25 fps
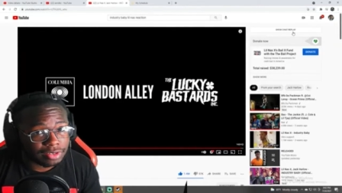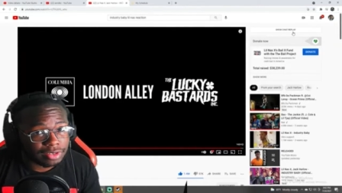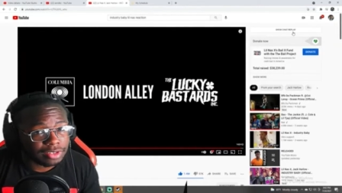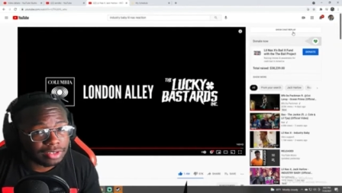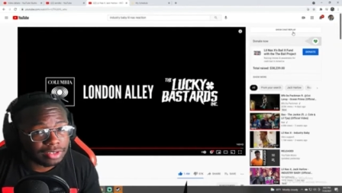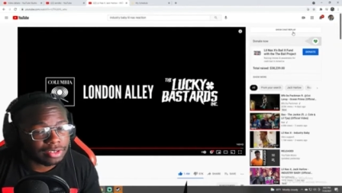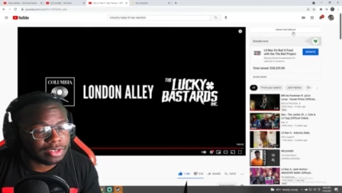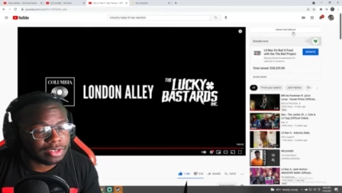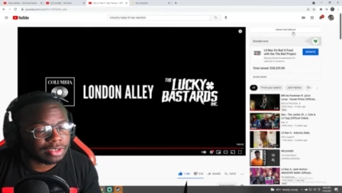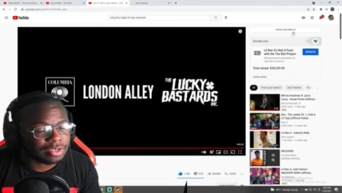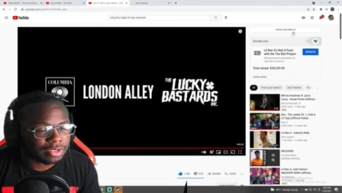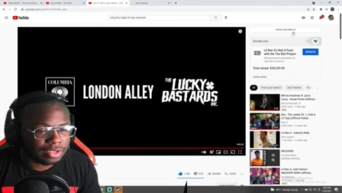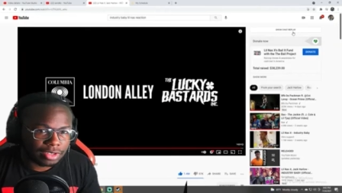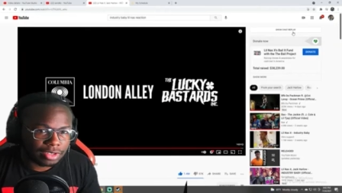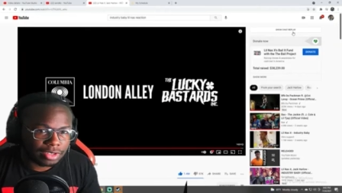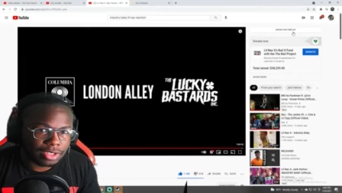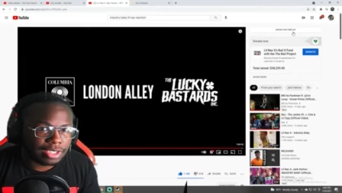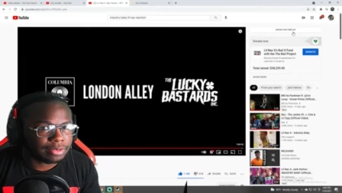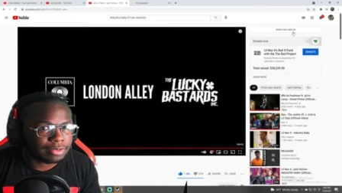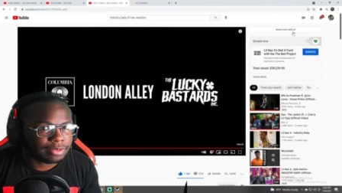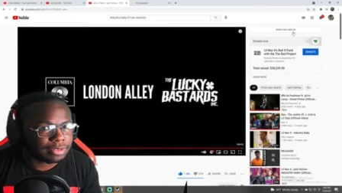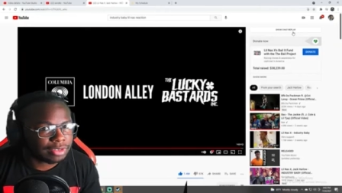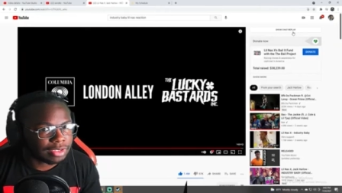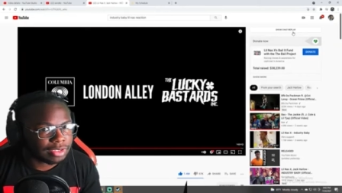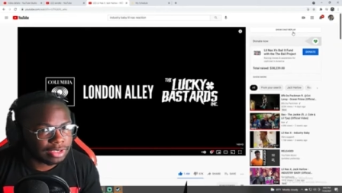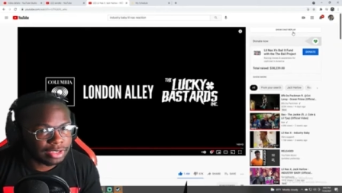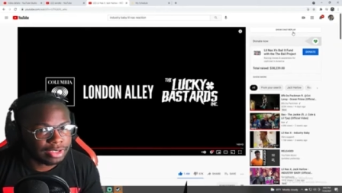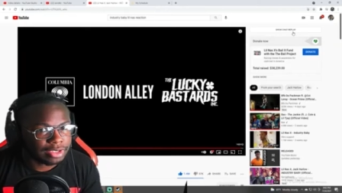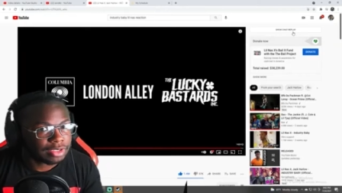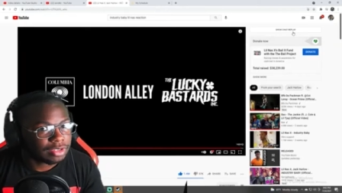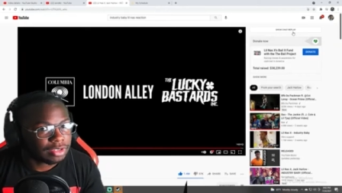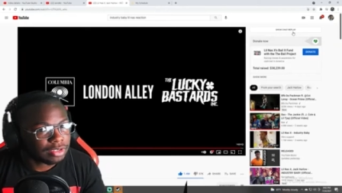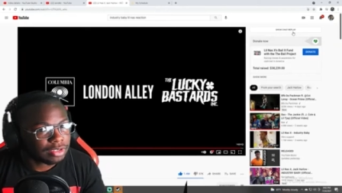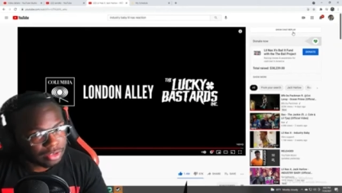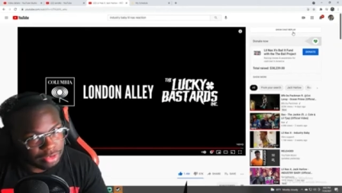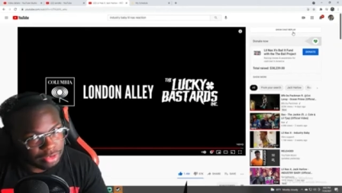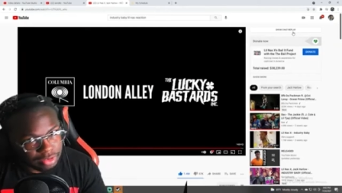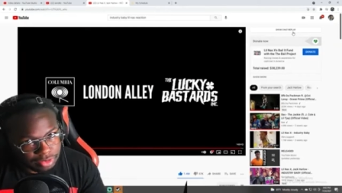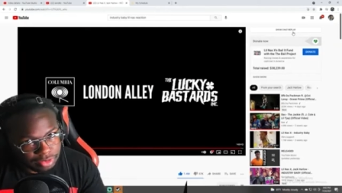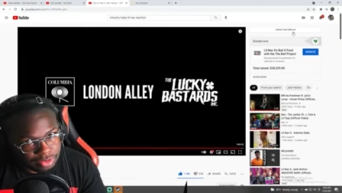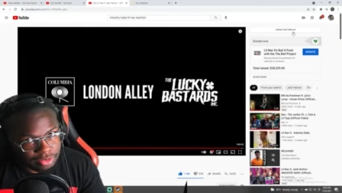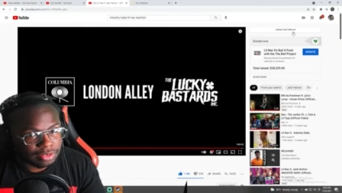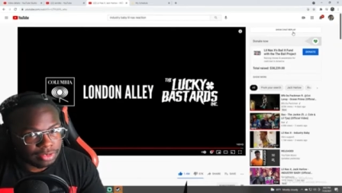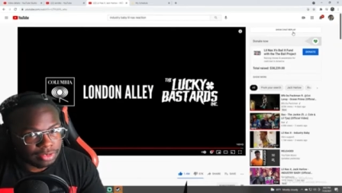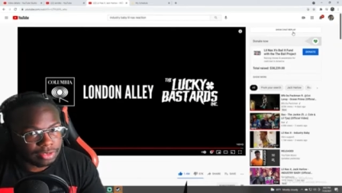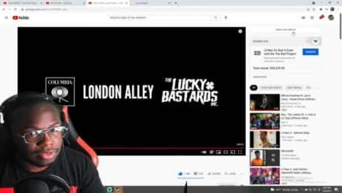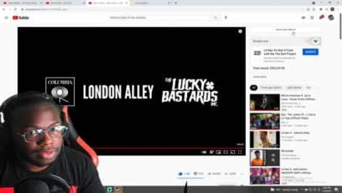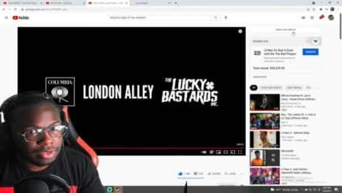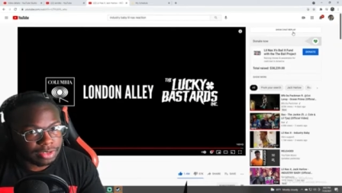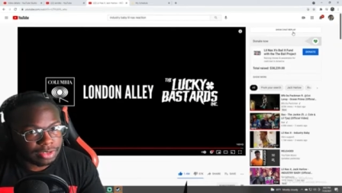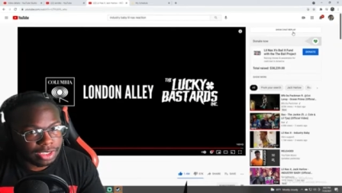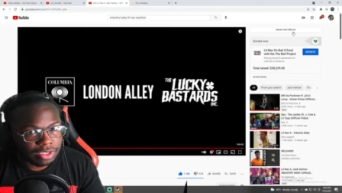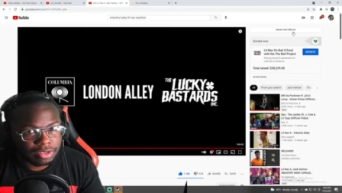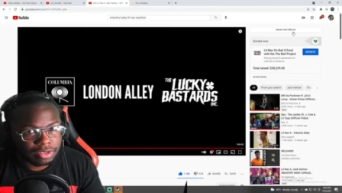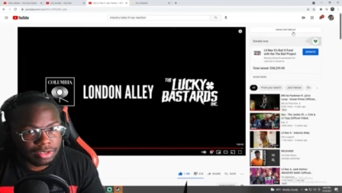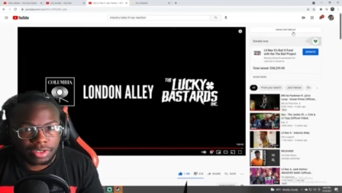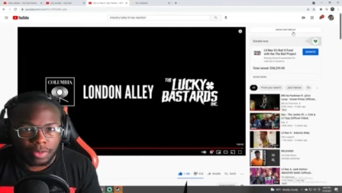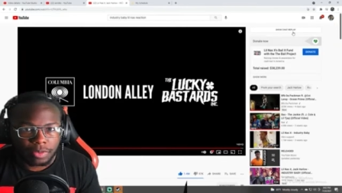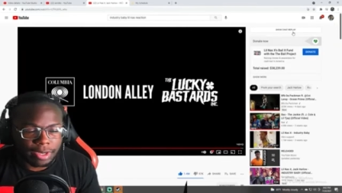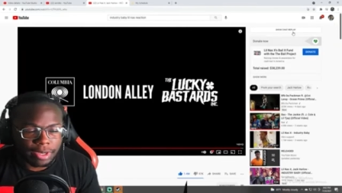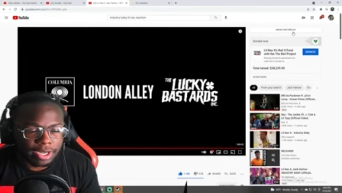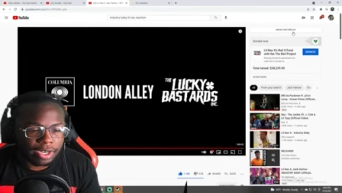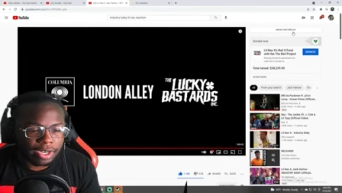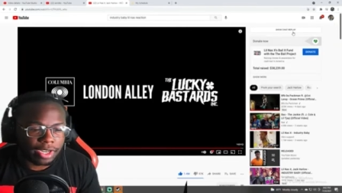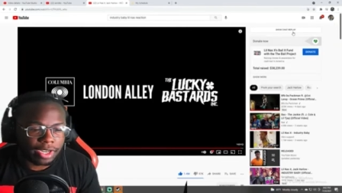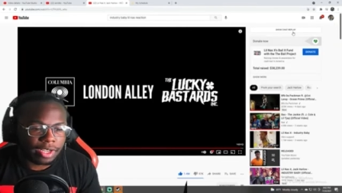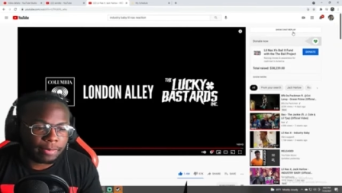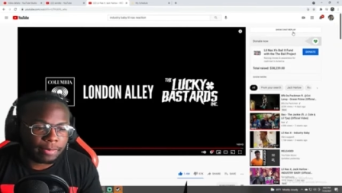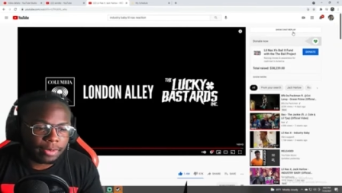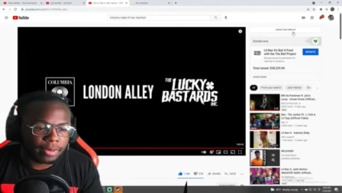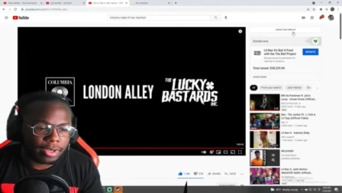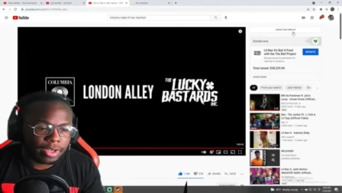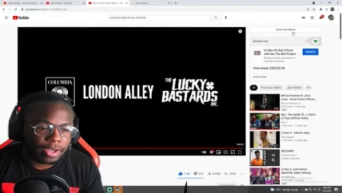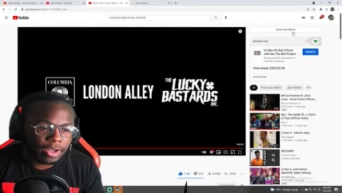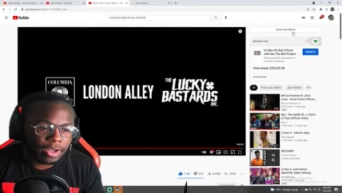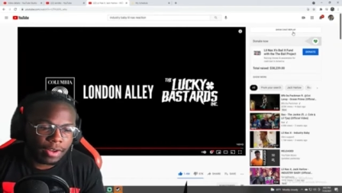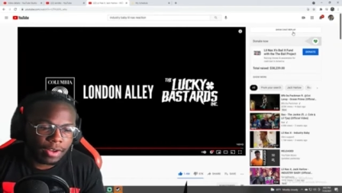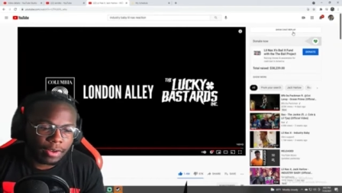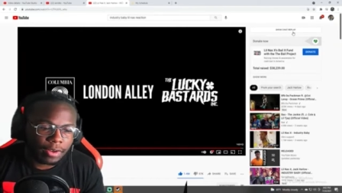You know what I'm saying? I ain't gonna talk about that. But um,